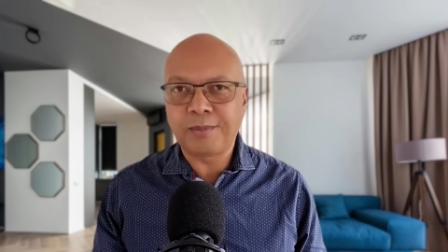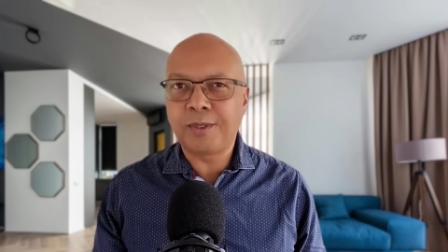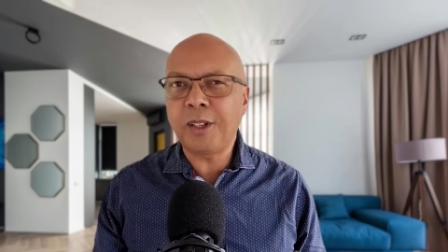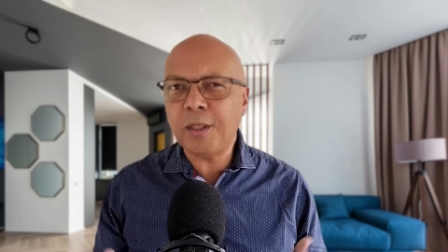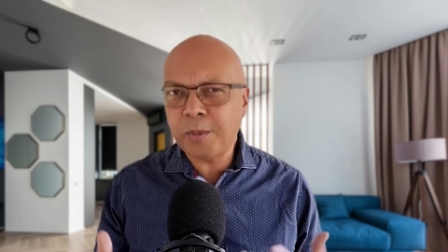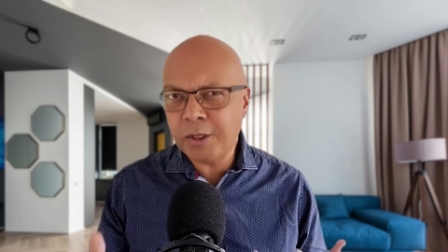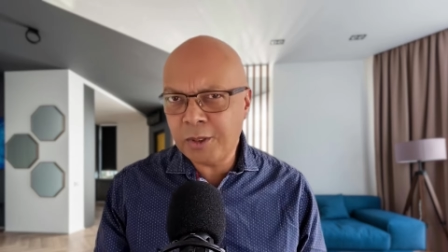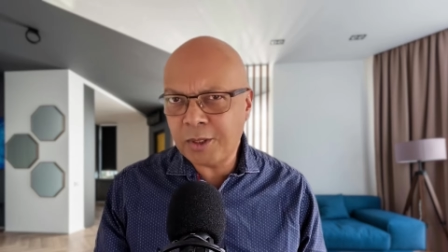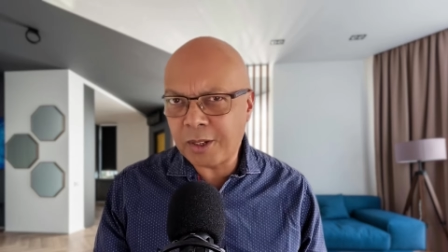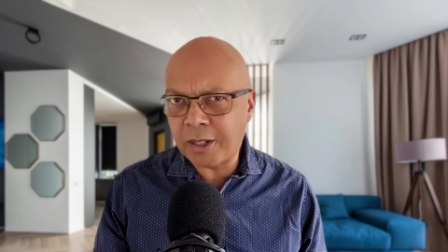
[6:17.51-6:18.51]
So the
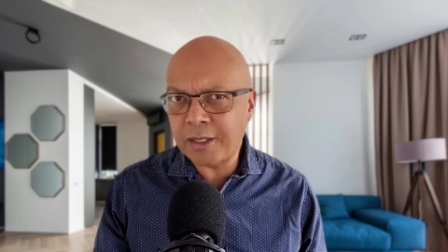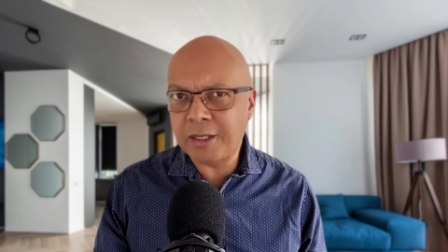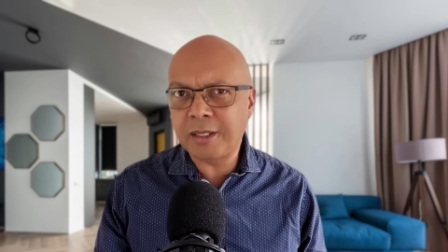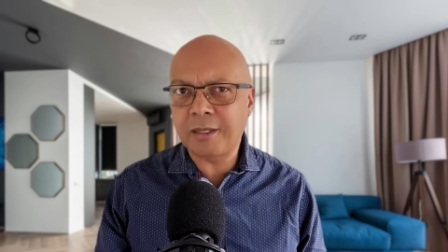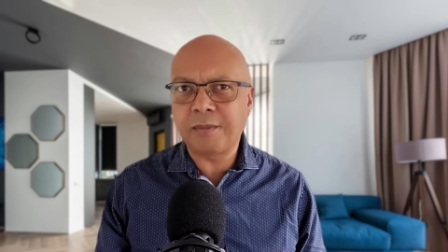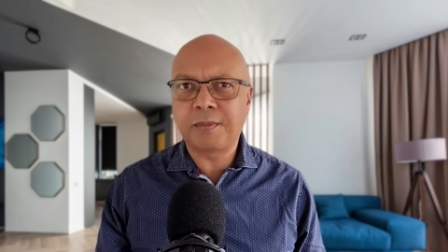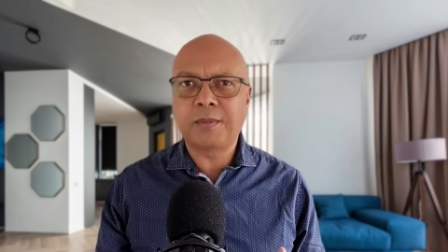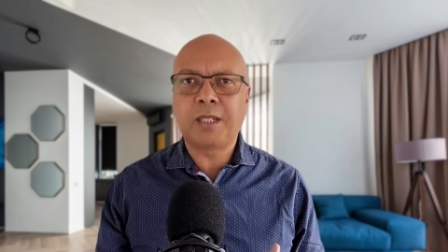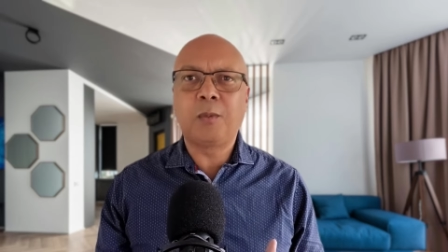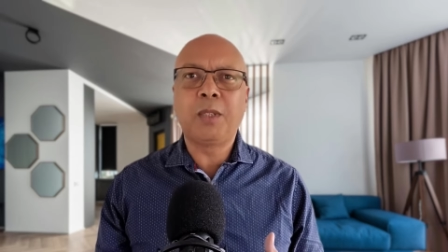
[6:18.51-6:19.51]
producer answers,
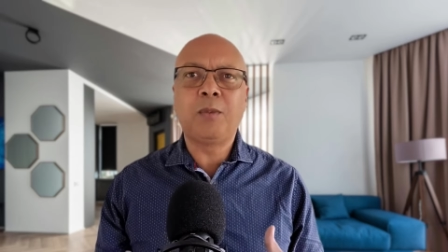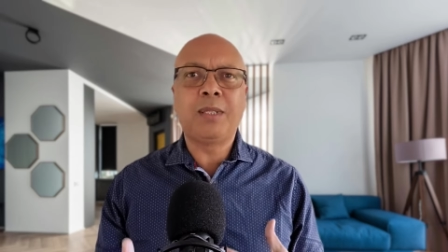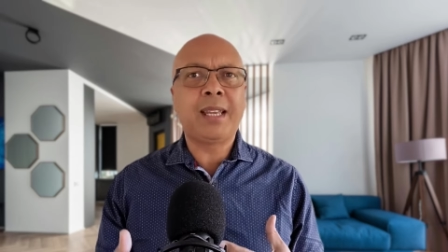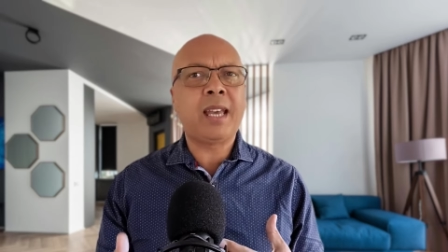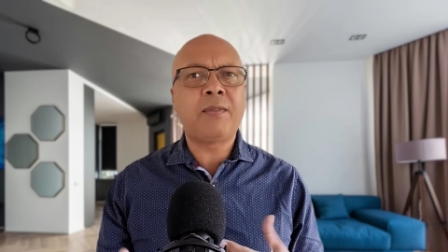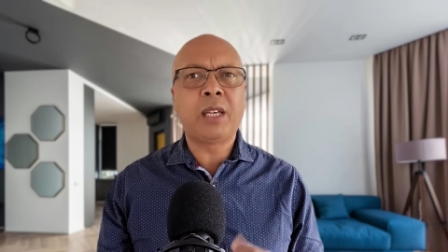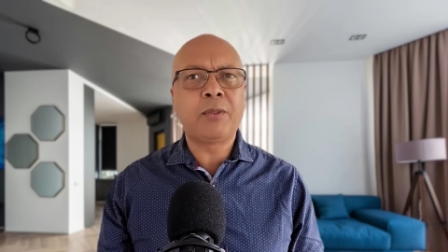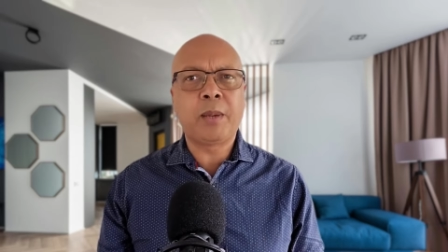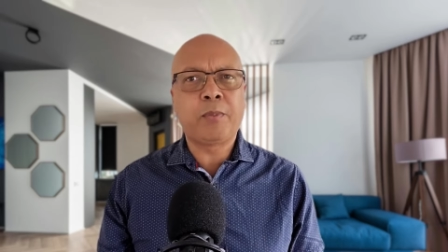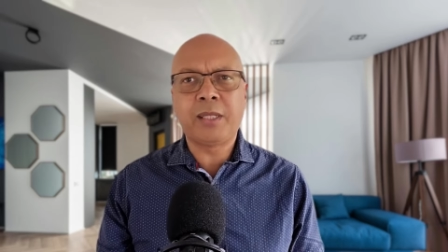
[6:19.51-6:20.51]
we will have a
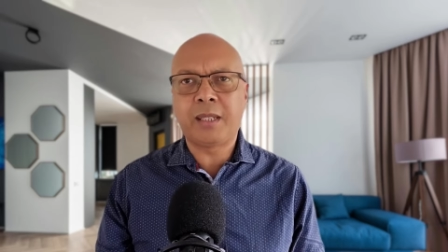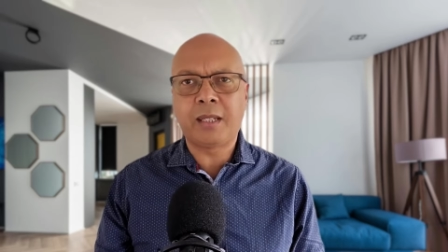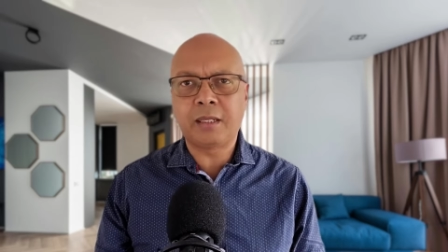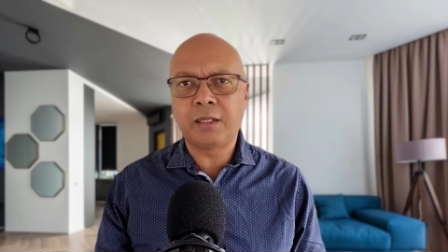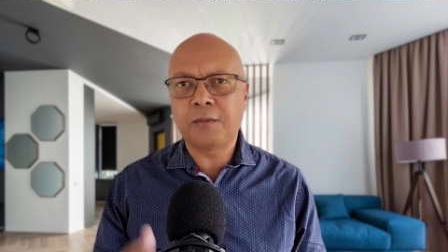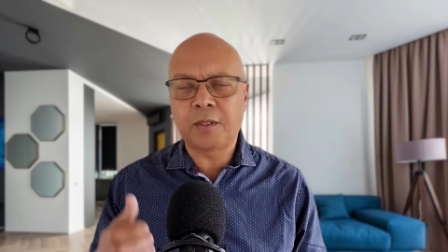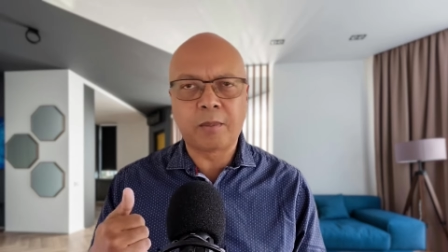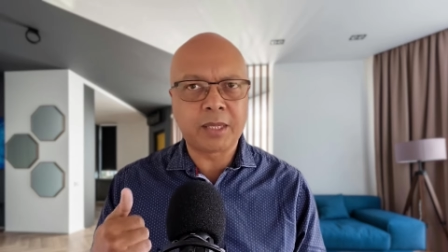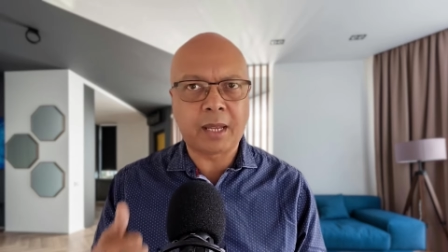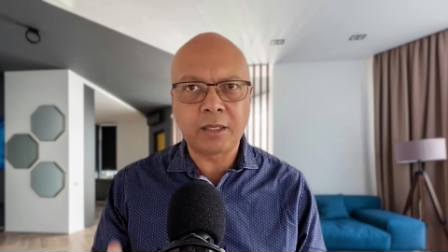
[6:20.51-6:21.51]
representative
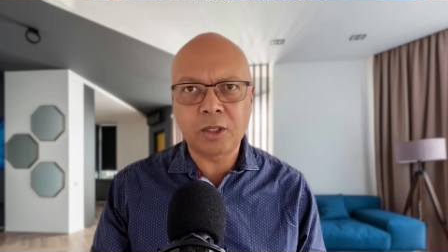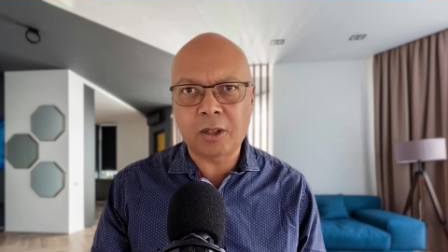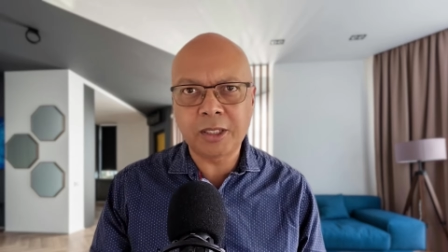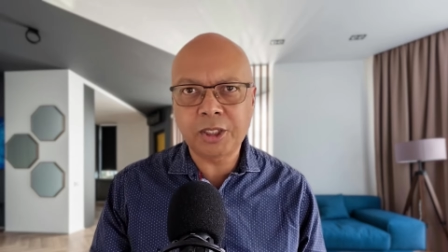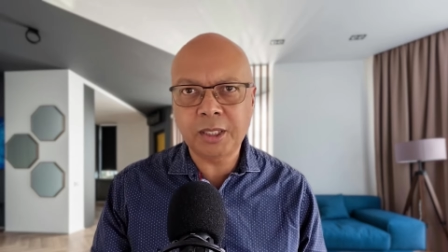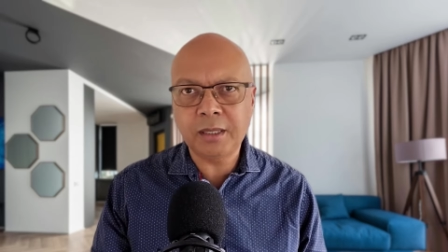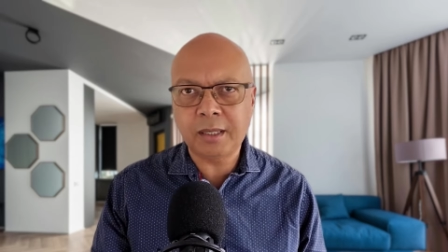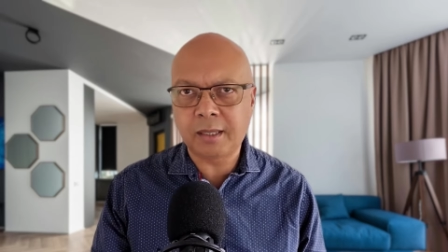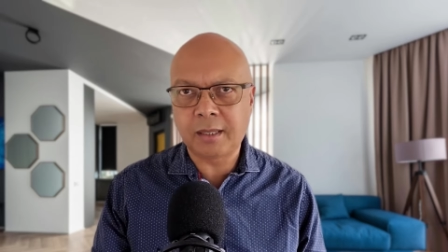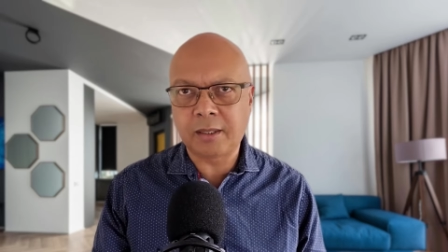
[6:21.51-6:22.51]
from Scientology
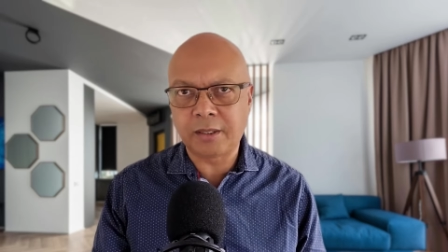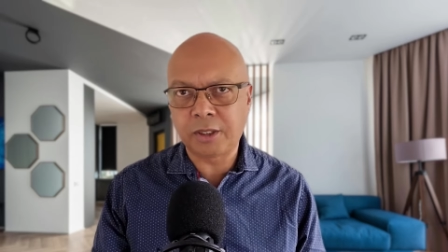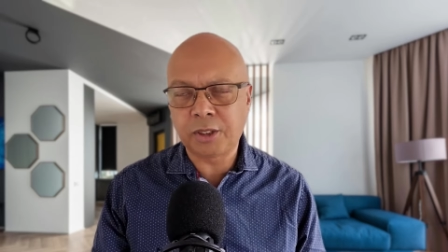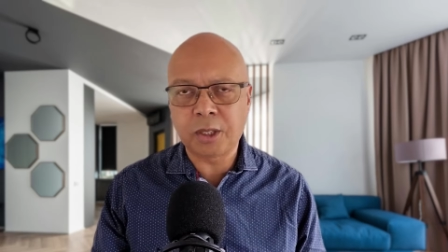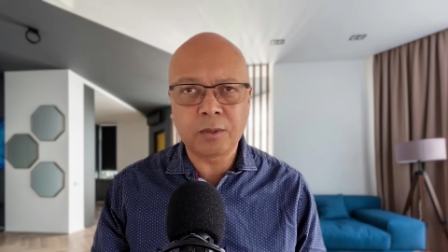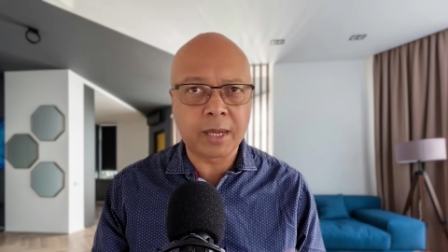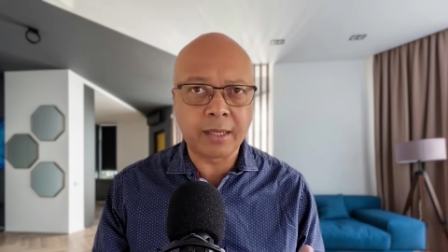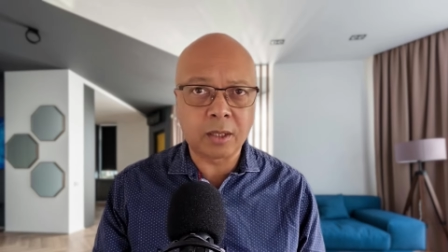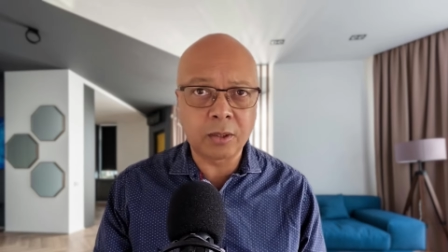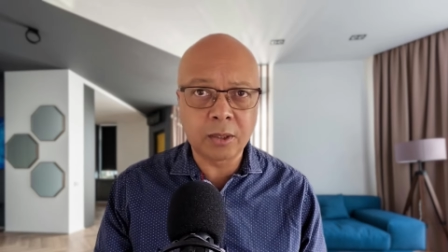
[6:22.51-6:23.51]
uh, on the show,
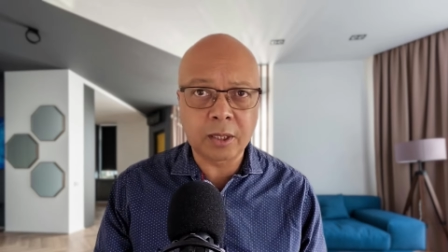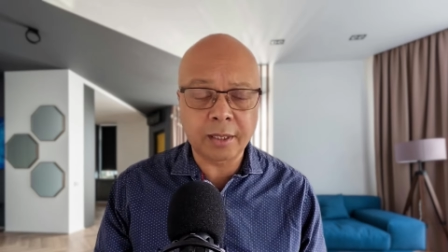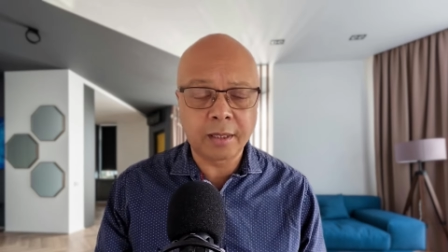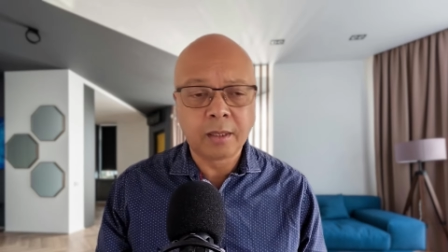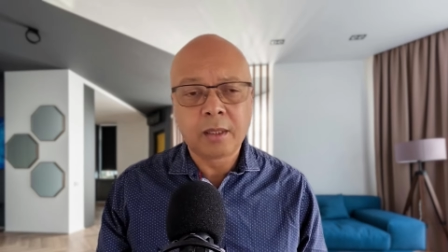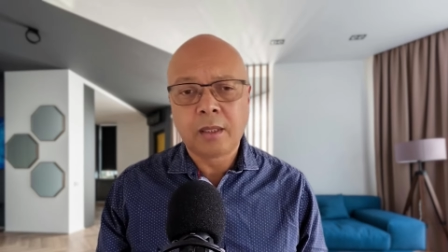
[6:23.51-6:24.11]
Ryan Hogarth,